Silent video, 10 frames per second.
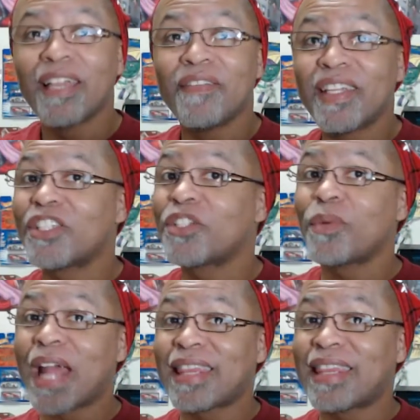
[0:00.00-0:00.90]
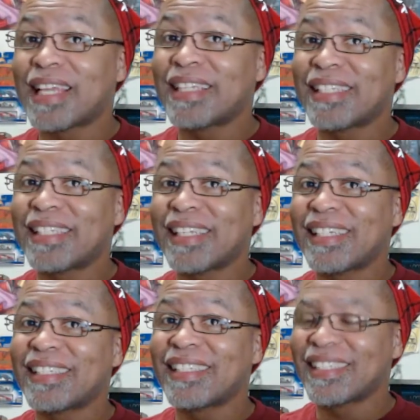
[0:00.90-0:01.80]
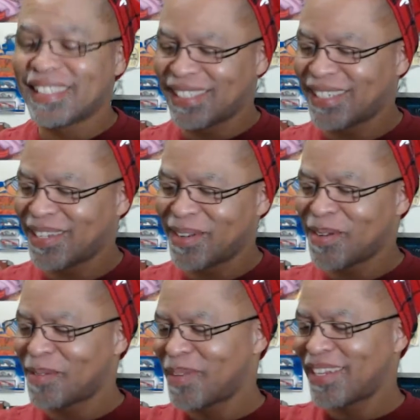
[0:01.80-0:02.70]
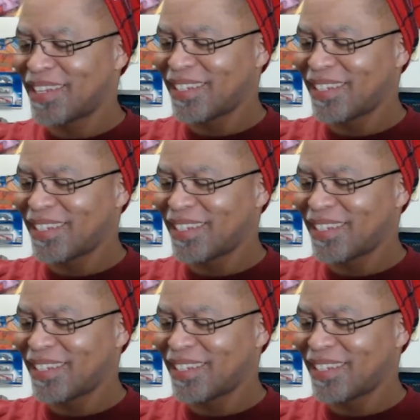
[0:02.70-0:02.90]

If this is what I think this is, oh my